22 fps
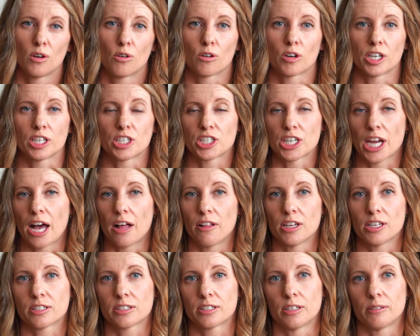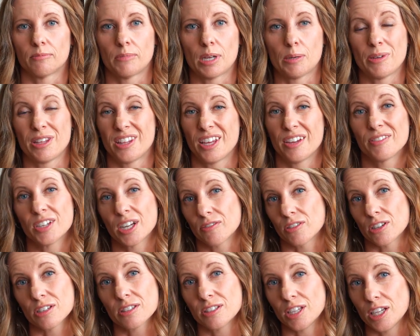or a challenge that maybe they've
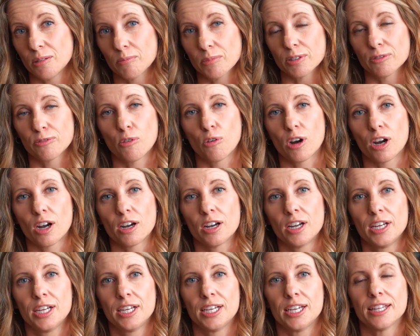never seen before.